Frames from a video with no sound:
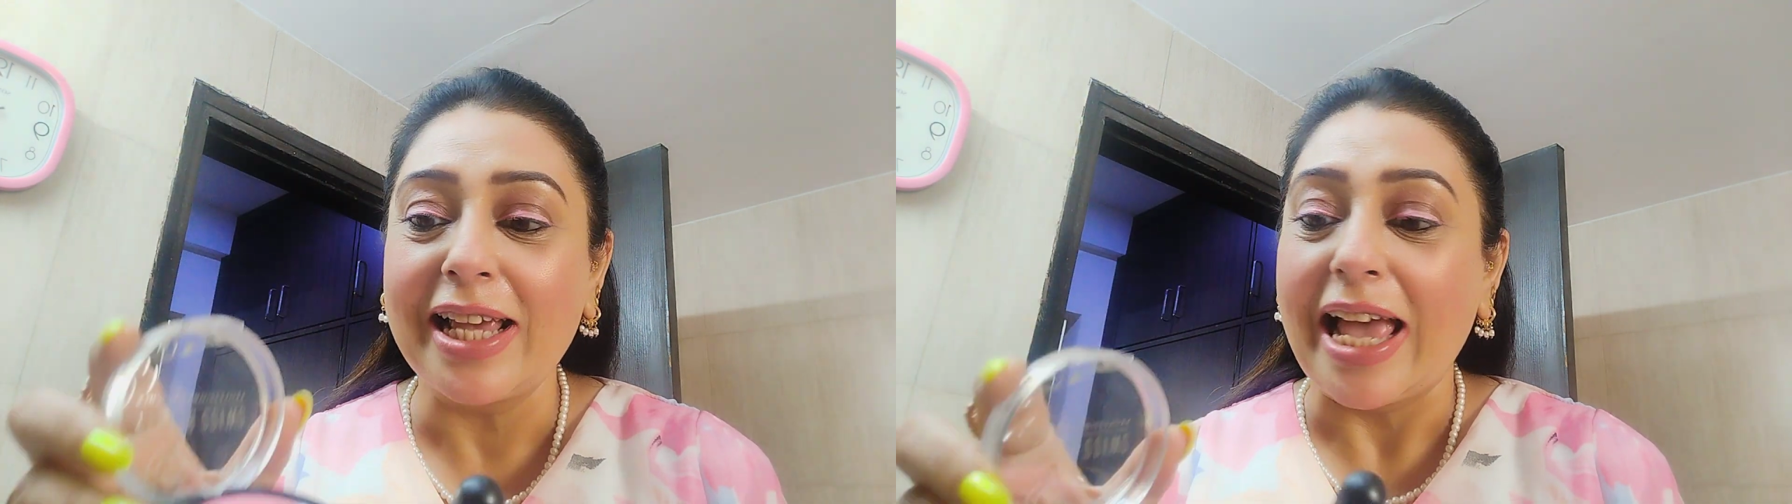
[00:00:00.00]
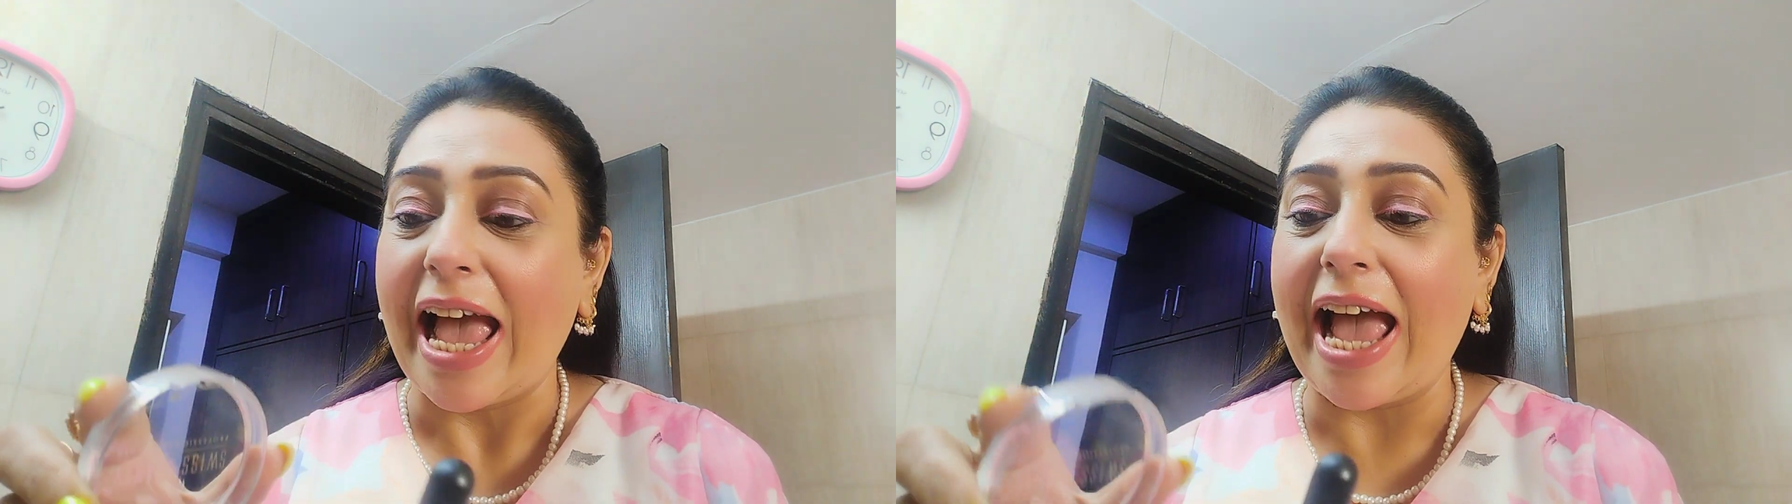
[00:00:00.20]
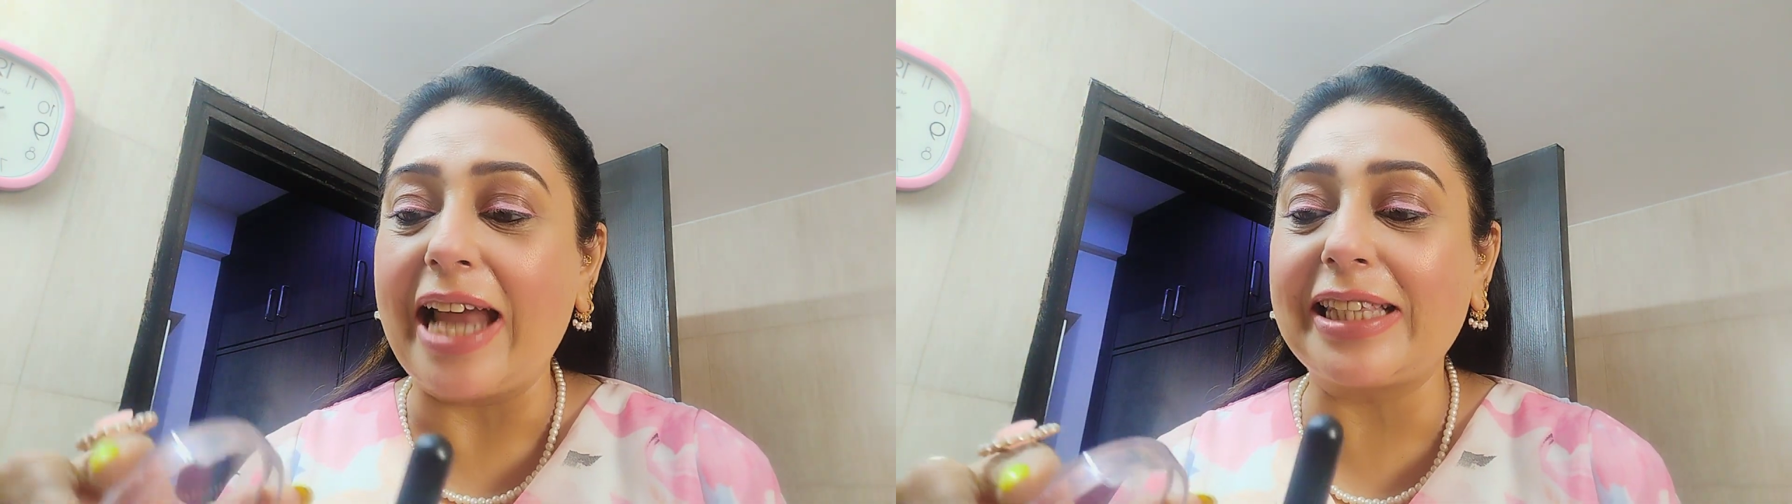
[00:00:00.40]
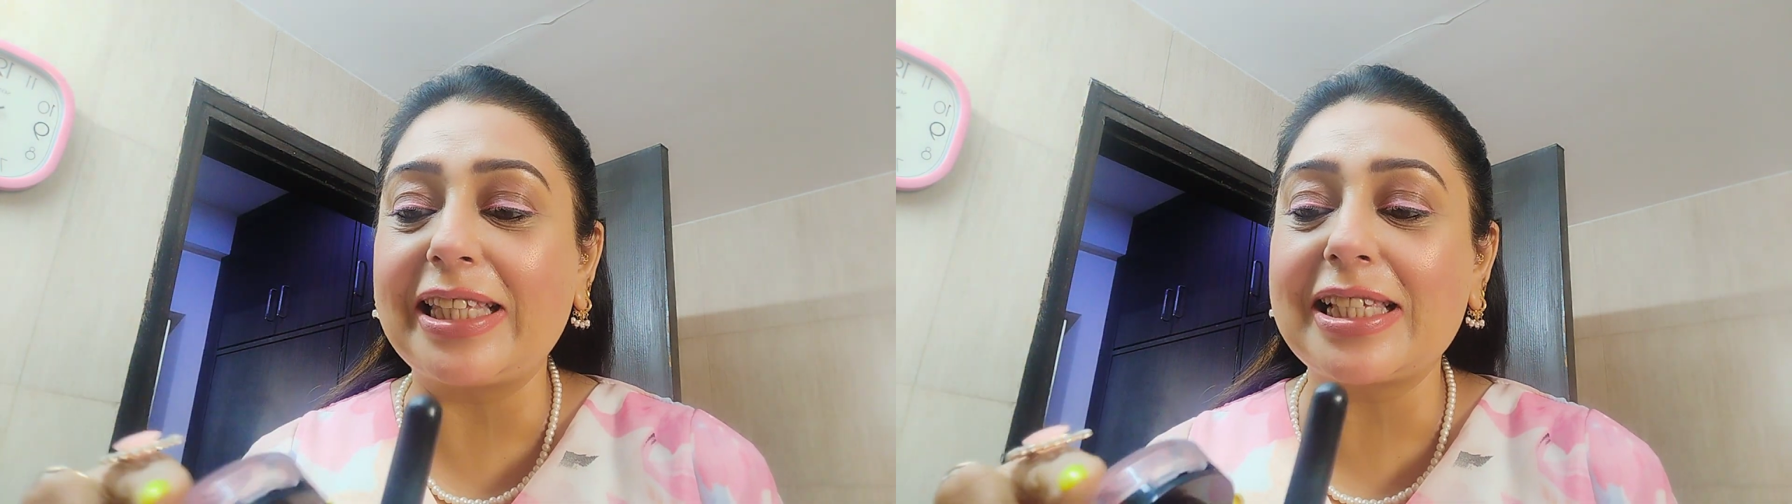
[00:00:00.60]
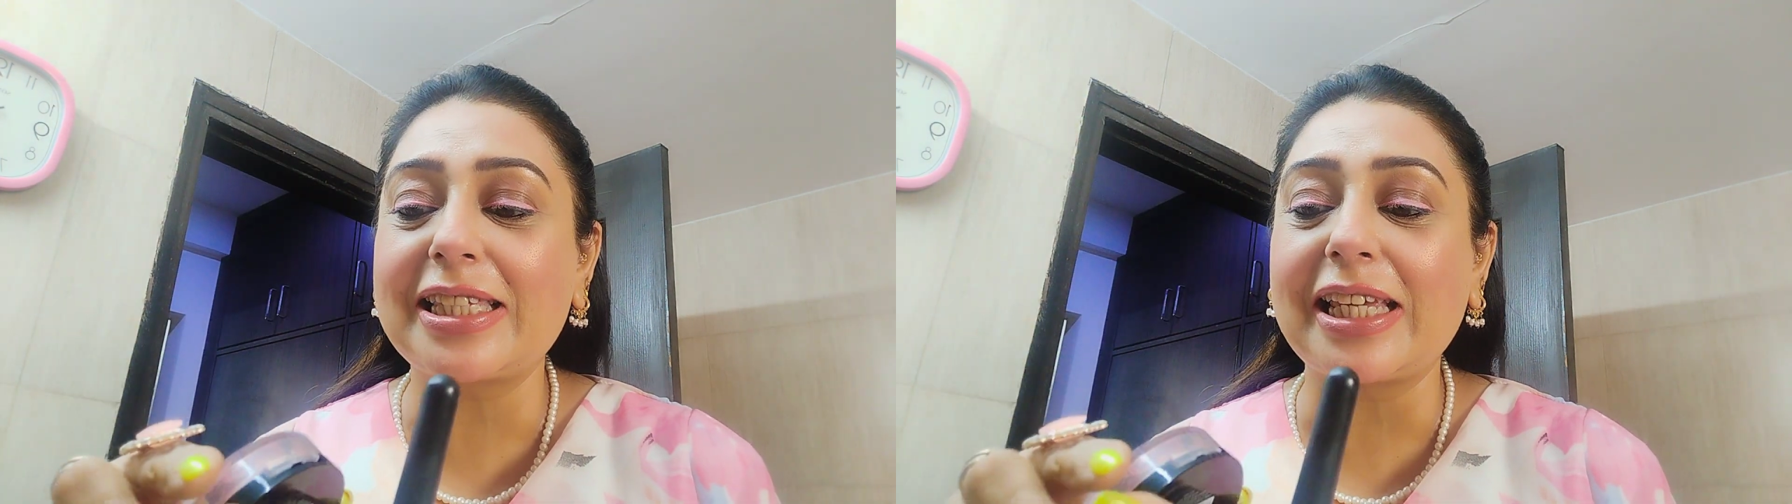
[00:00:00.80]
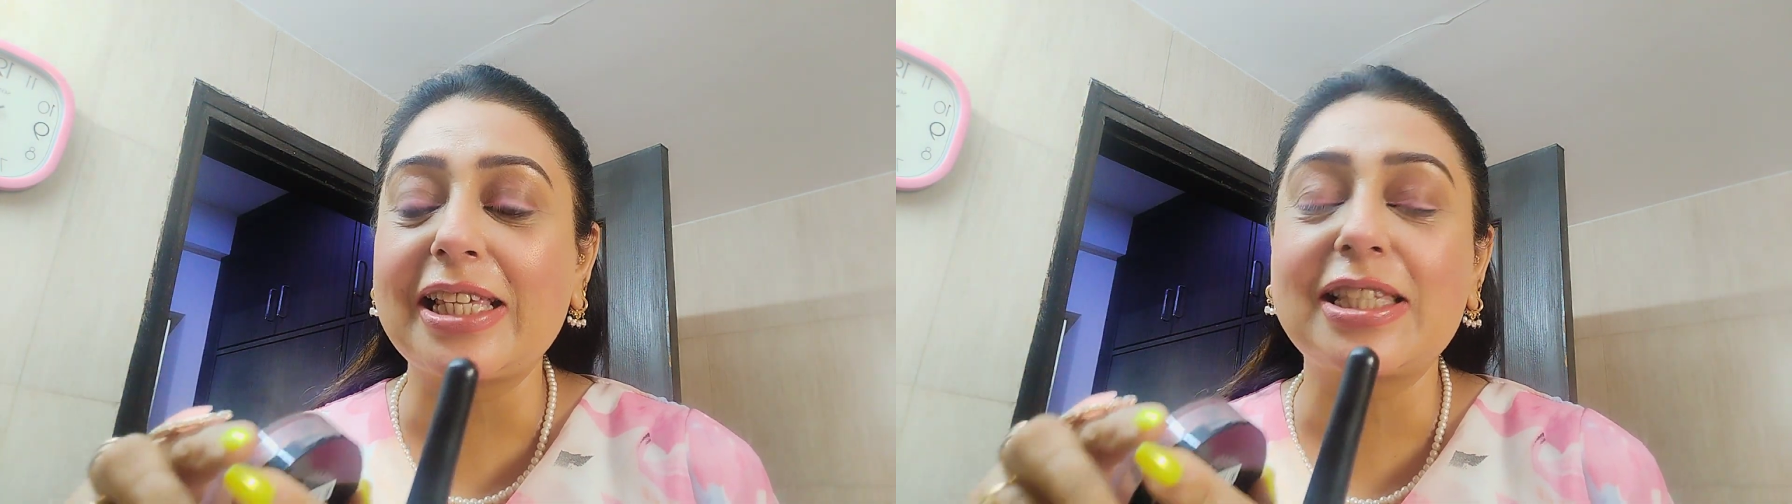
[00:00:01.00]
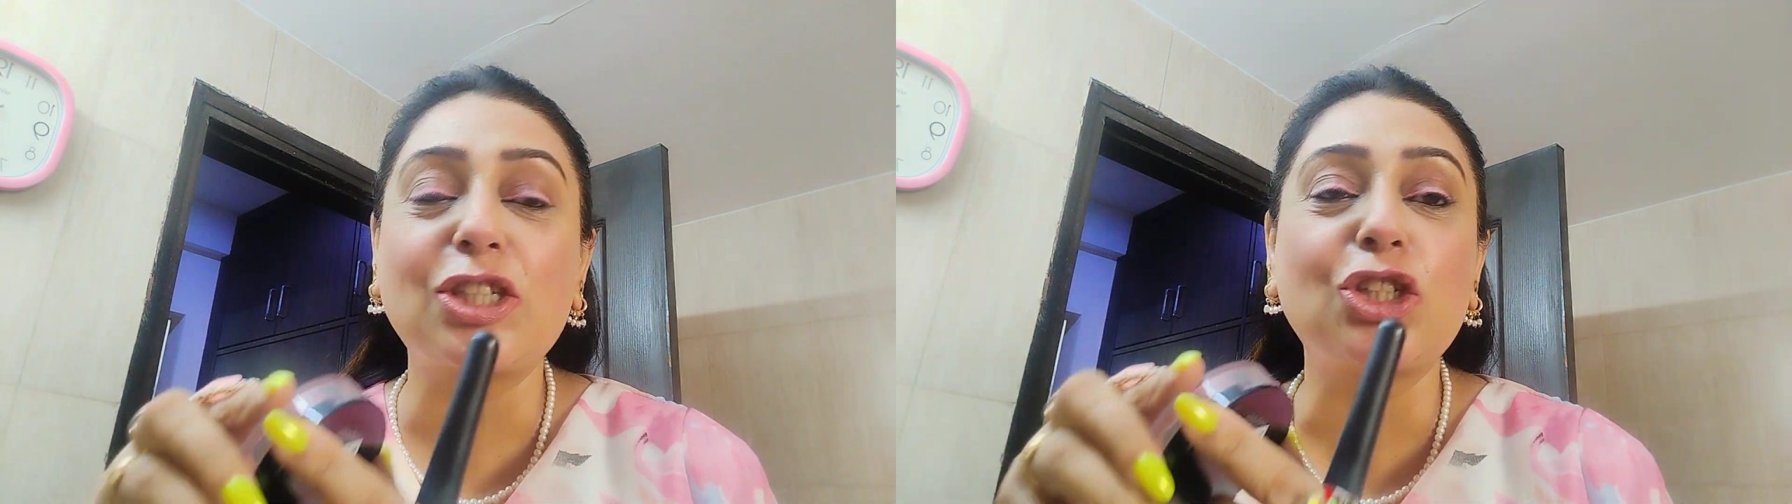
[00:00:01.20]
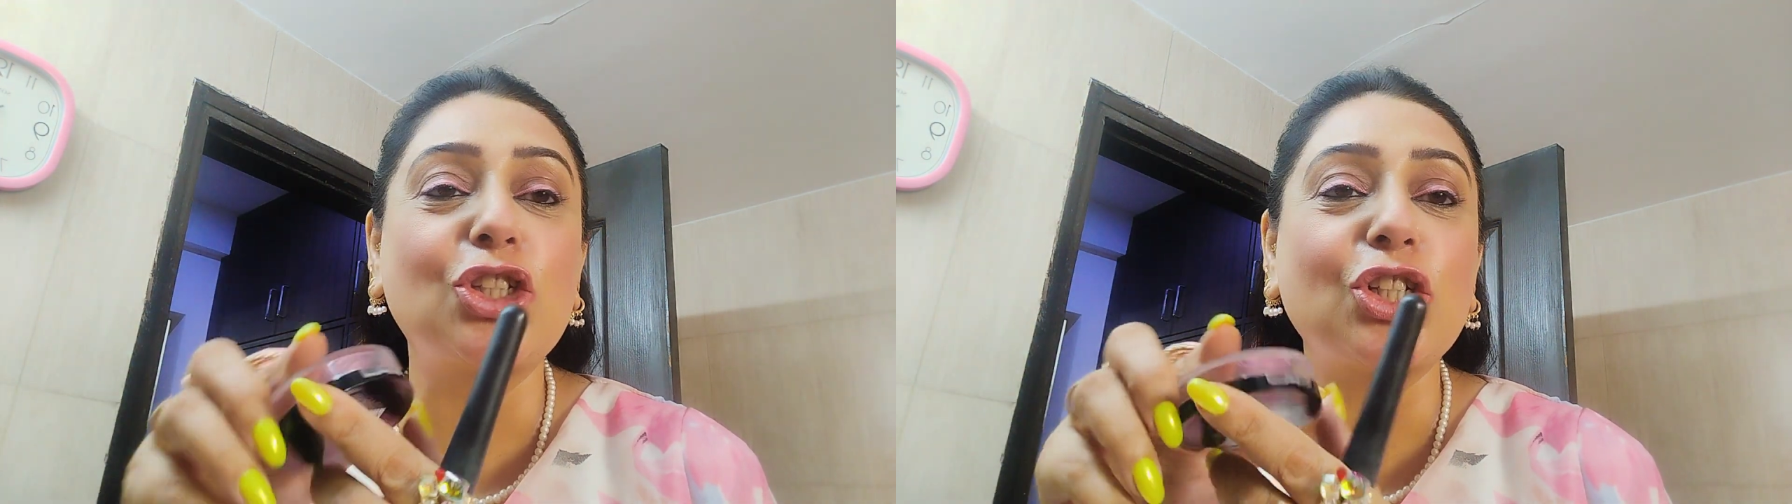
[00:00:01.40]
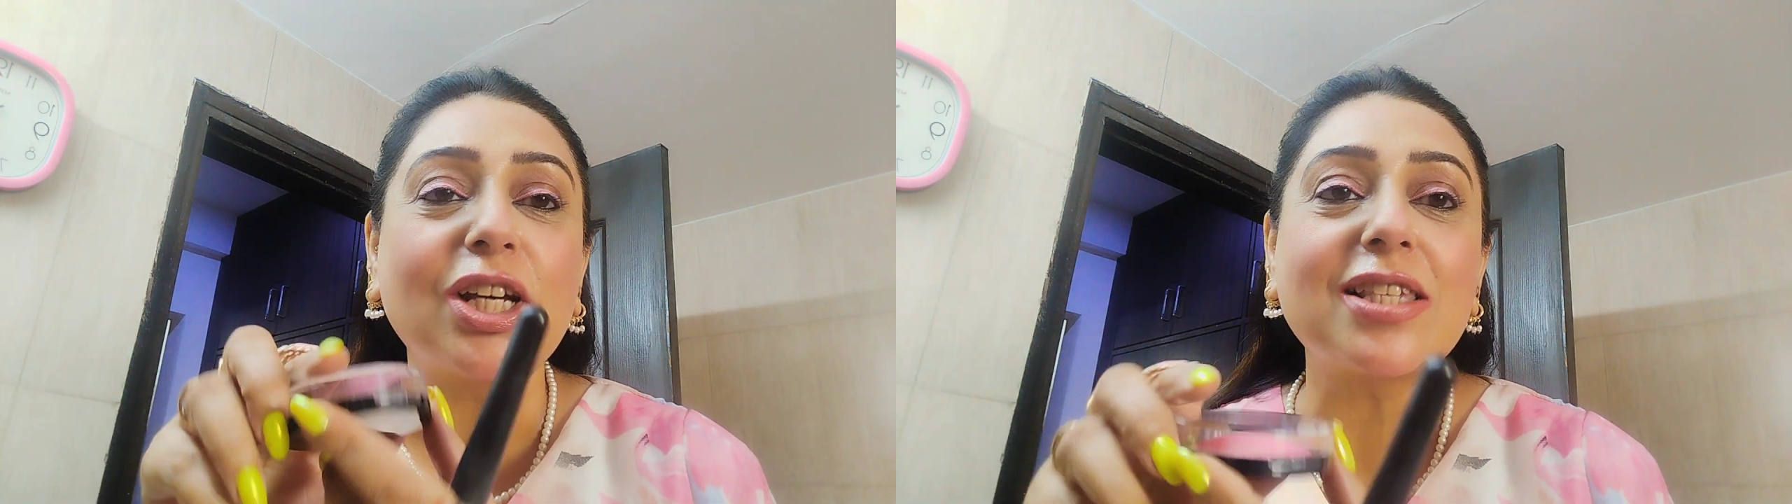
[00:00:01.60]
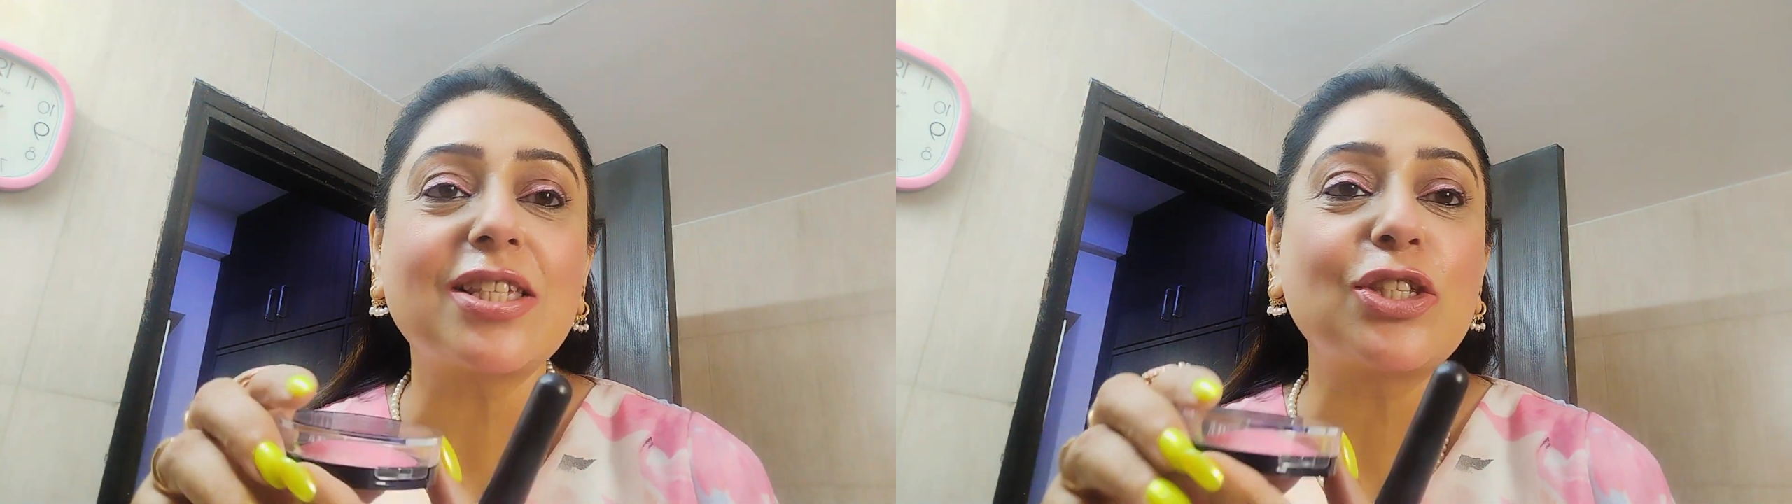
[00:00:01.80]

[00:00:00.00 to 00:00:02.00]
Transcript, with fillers: and this is just